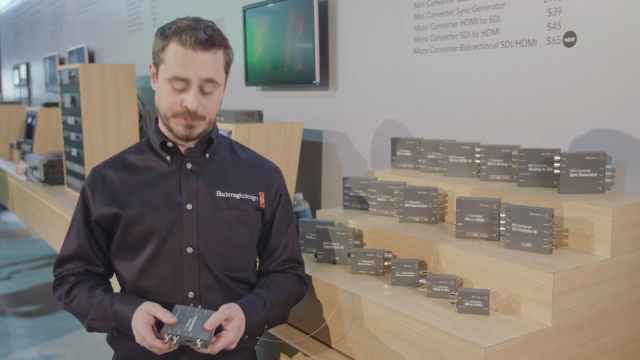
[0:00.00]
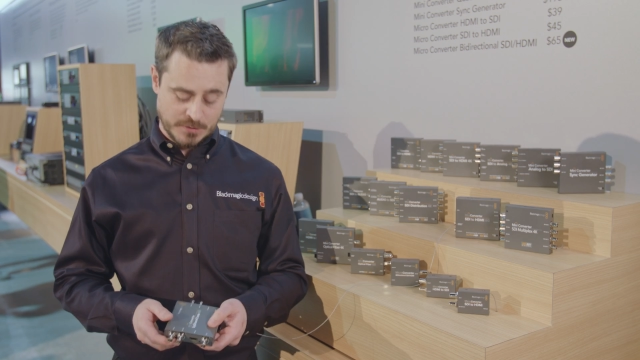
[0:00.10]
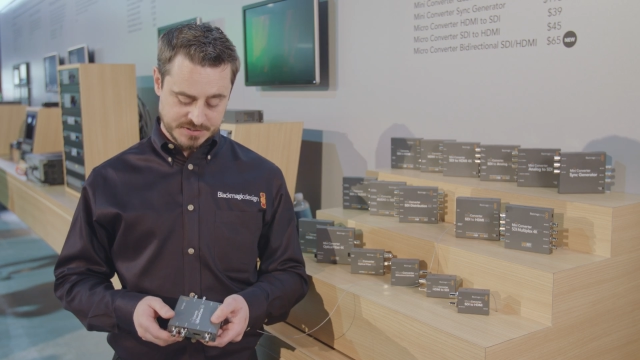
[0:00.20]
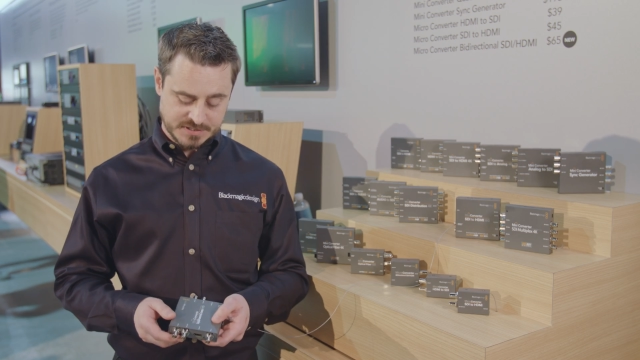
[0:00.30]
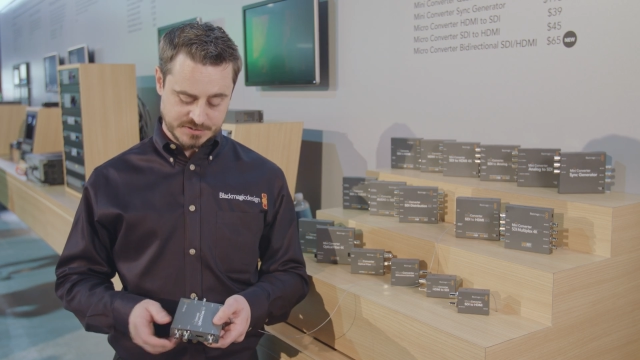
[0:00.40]
The
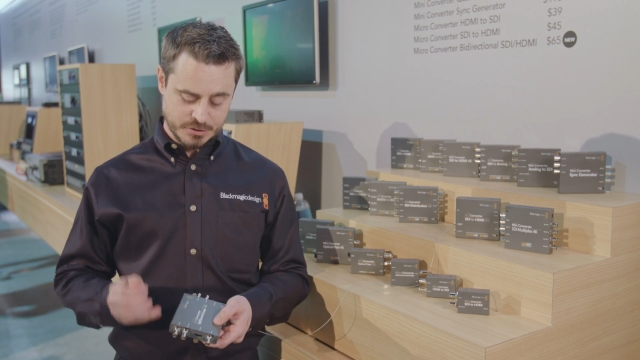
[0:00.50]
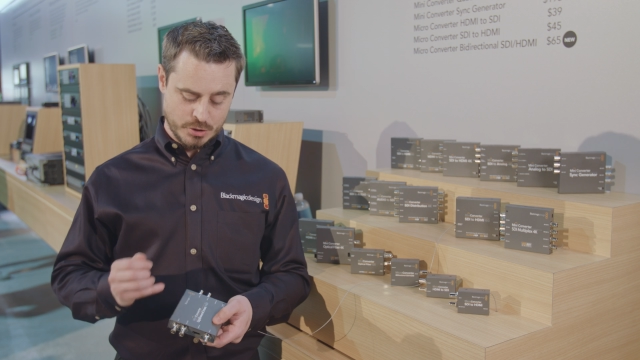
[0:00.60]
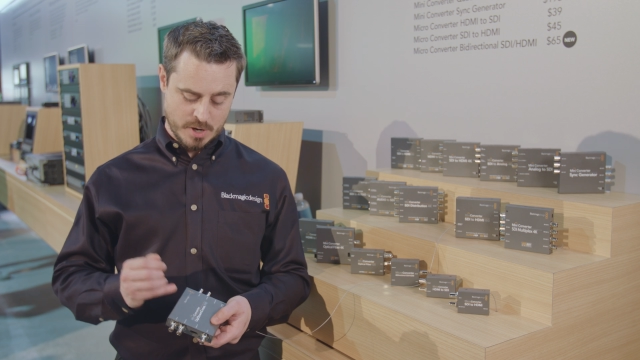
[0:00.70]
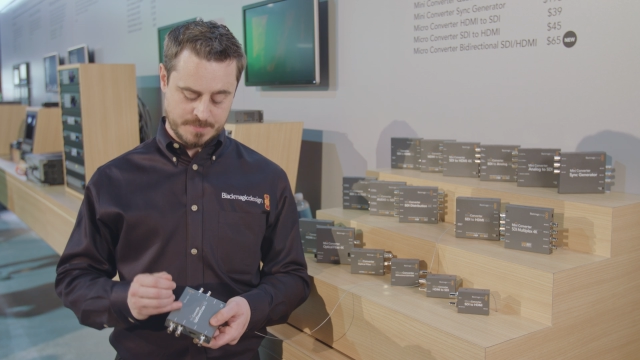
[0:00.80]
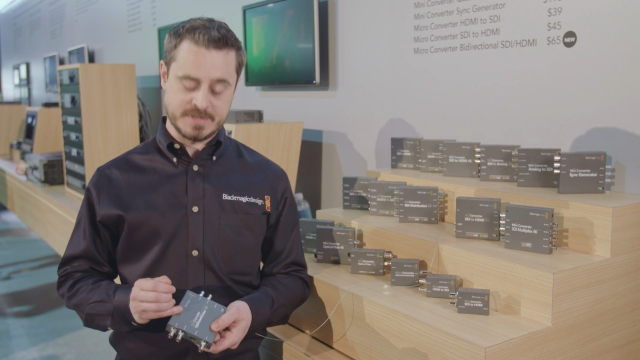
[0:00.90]
first is the
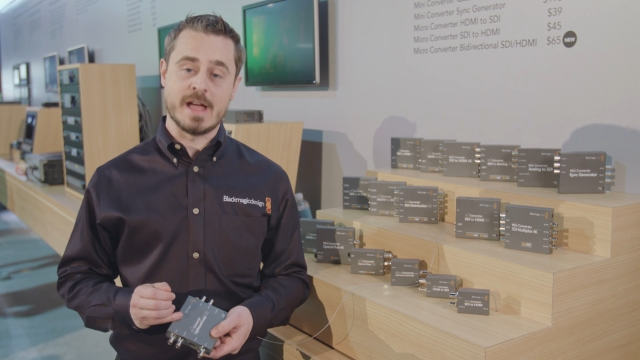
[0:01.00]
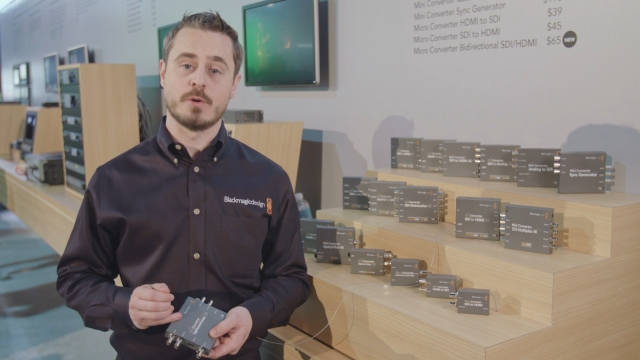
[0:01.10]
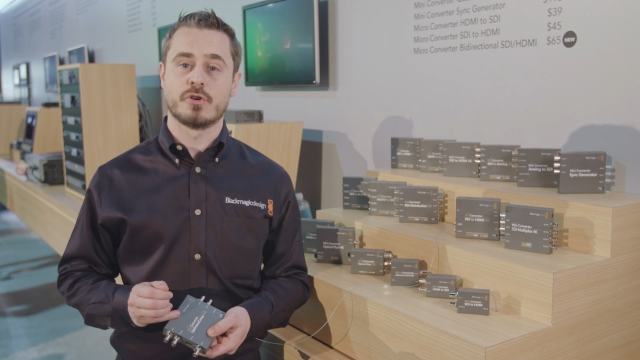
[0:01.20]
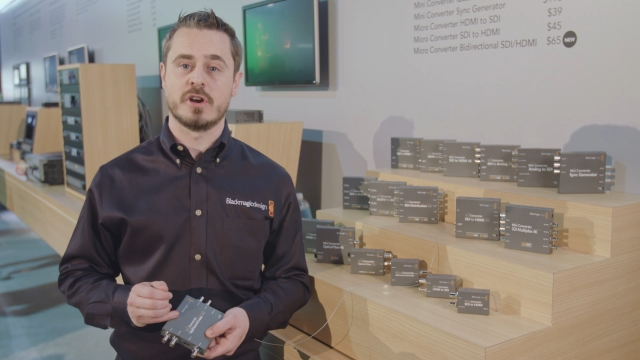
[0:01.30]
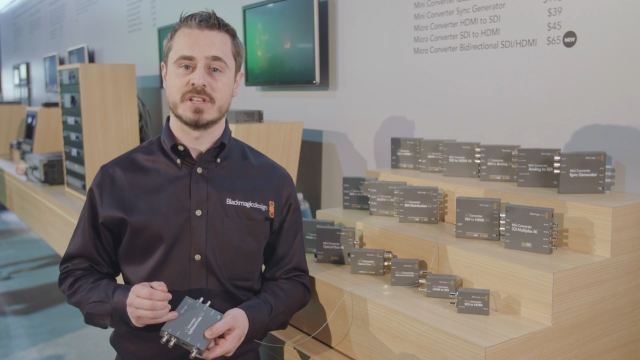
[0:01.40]
new
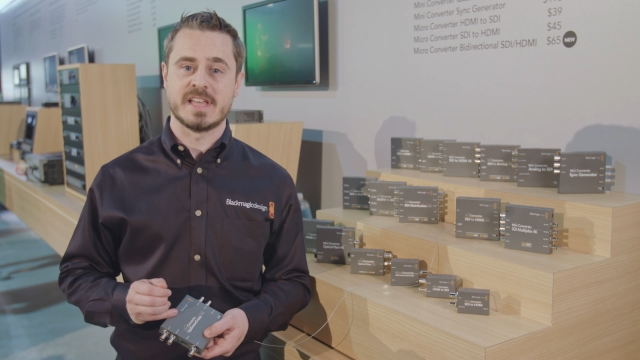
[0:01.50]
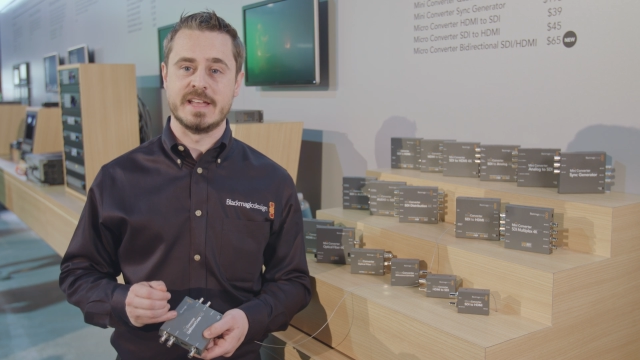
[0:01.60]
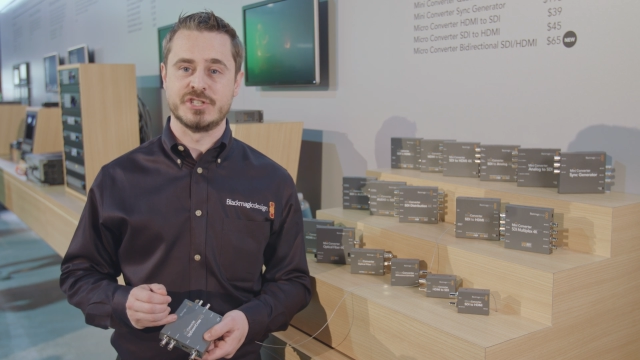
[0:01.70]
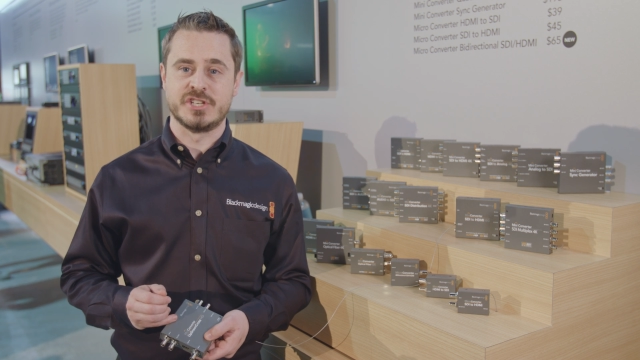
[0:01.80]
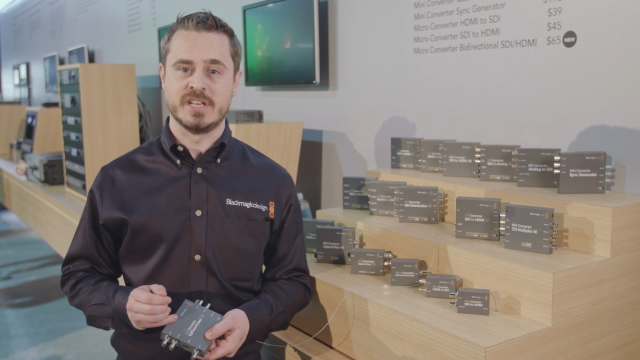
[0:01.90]
Up-Down Cross
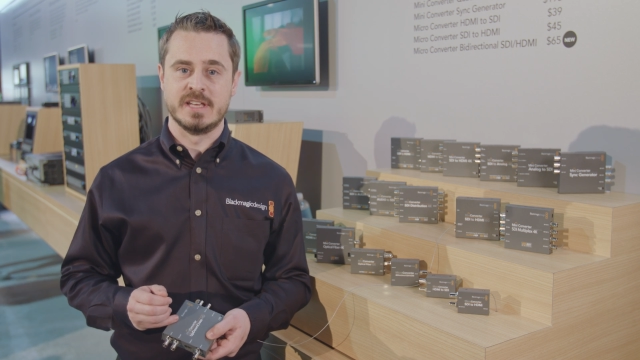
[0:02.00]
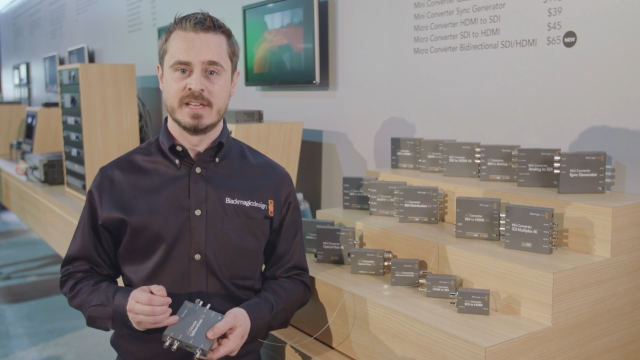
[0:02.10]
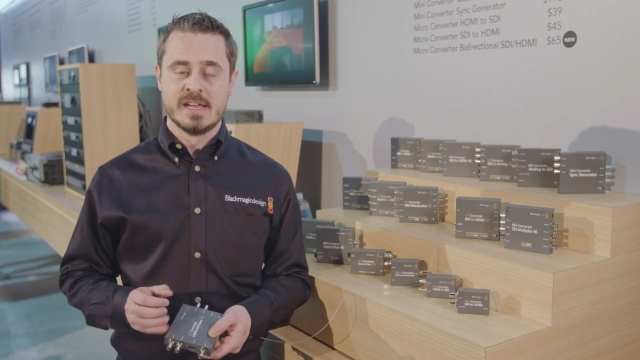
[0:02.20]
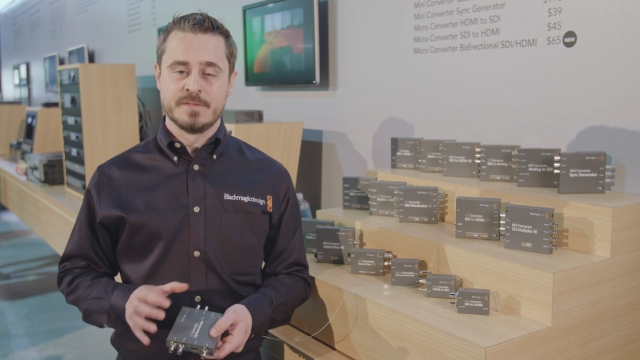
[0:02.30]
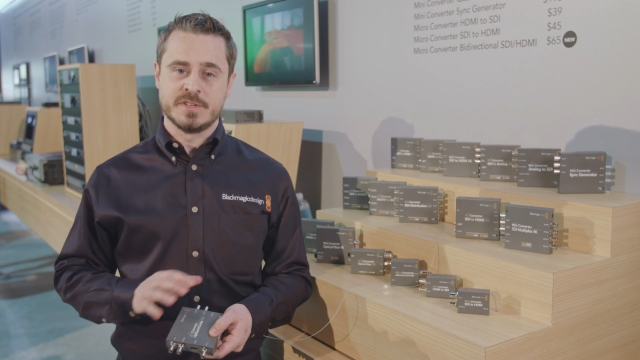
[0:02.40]
HD.
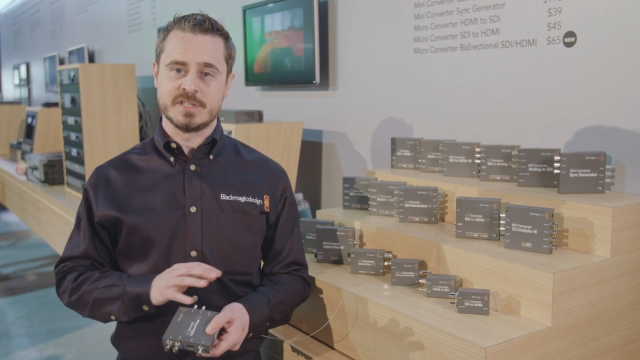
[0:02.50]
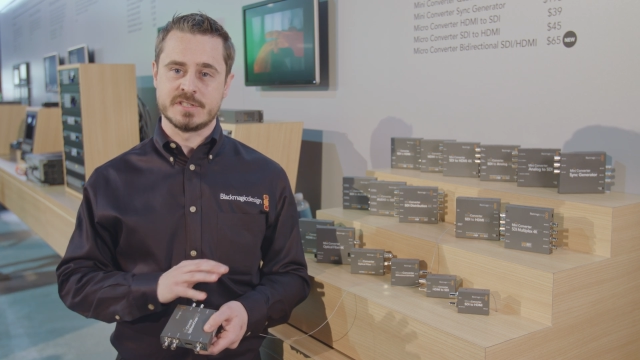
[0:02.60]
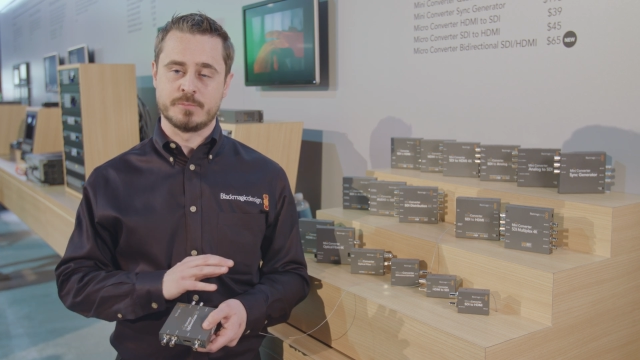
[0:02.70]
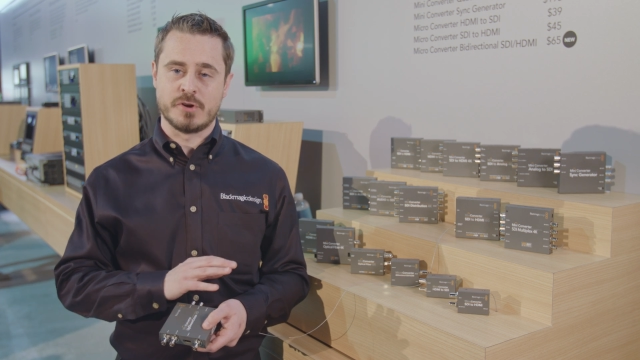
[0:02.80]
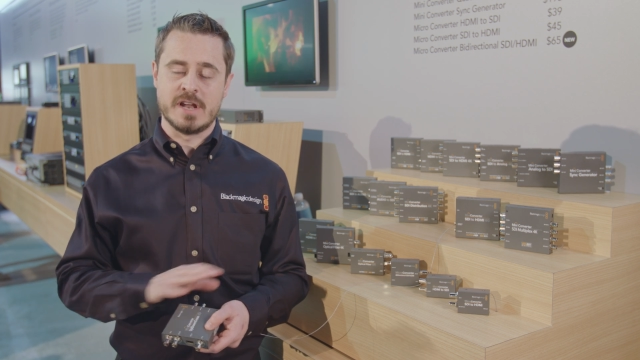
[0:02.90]
This
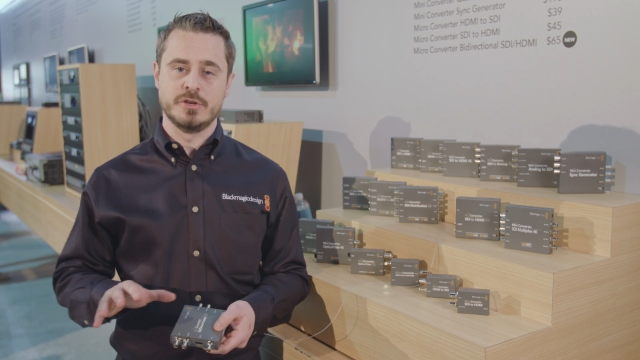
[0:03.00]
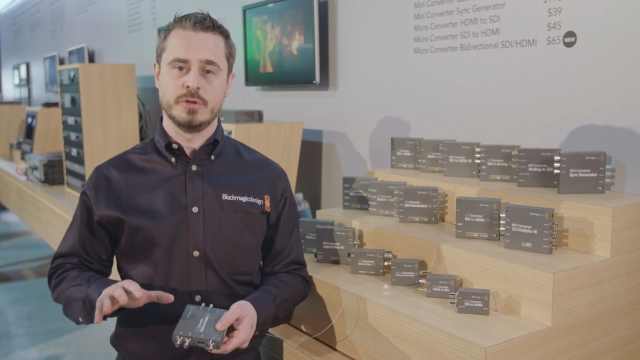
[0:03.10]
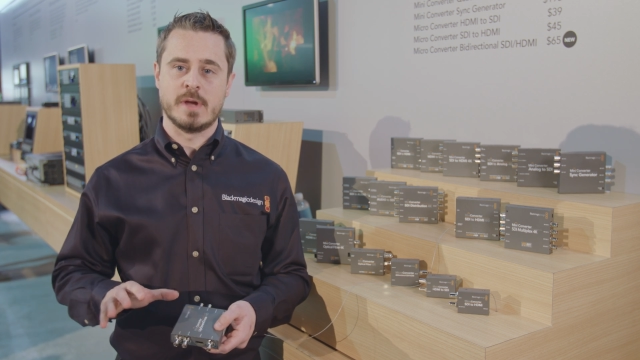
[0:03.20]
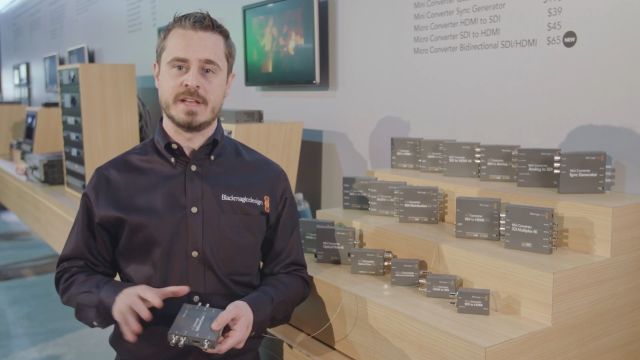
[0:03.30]
is a brand new